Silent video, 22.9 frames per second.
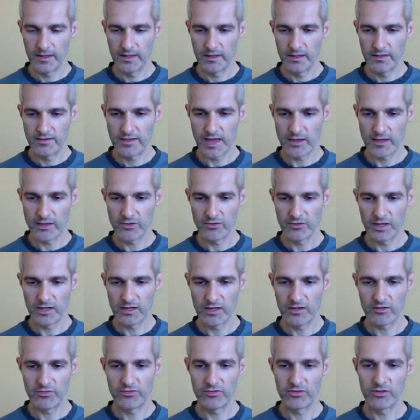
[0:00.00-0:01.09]
Thank you,
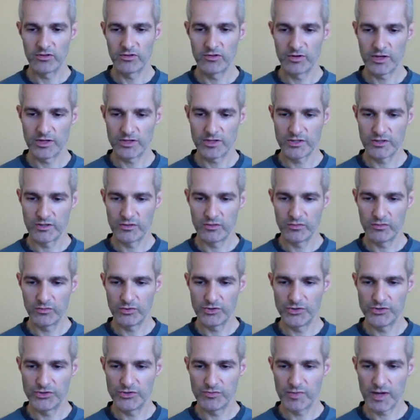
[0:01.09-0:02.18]
Neda, for the question. Would
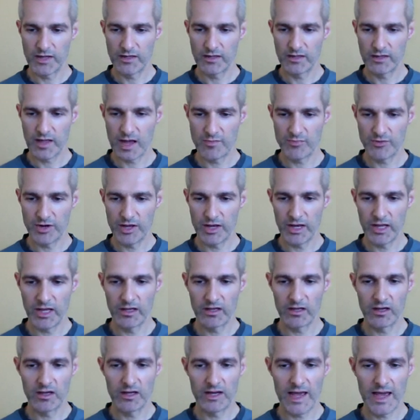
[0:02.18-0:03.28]
you mind elaborating
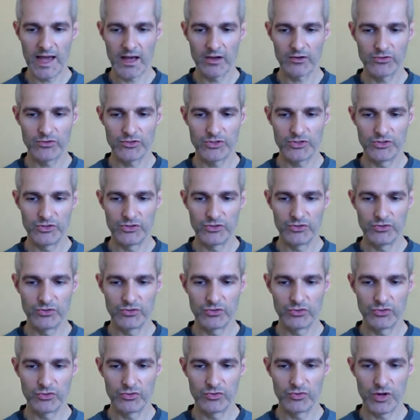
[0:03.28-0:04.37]
on how to,
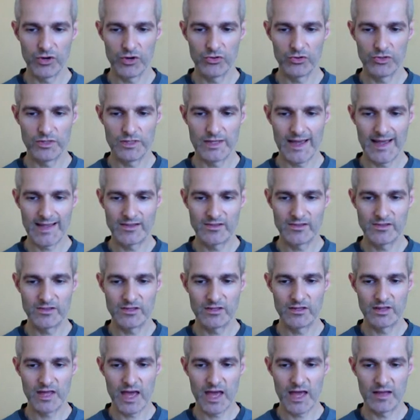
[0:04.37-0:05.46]
quote, tend to
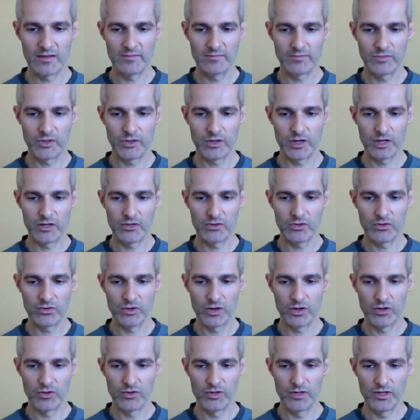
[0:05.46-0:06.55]
that,
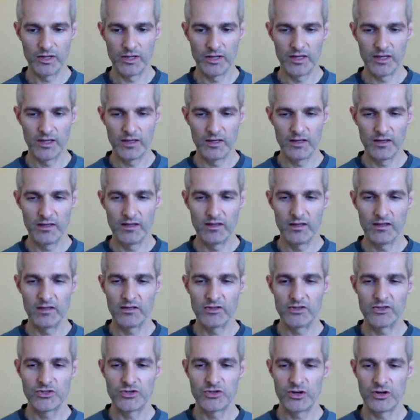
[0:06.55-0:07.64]
unquote,
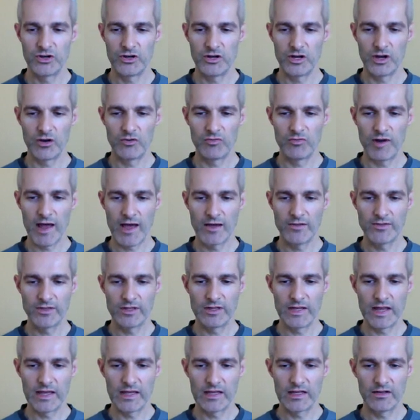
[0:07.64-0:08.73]
turn around the
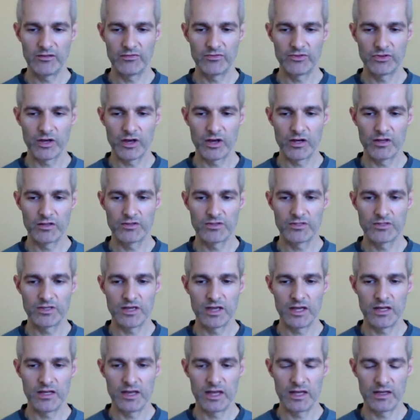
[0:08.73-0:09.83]
negative thoughts and
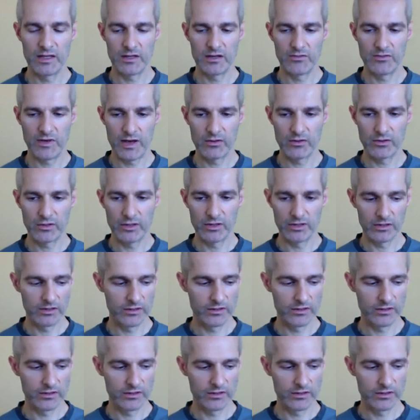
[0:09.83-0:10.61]
negative outlook?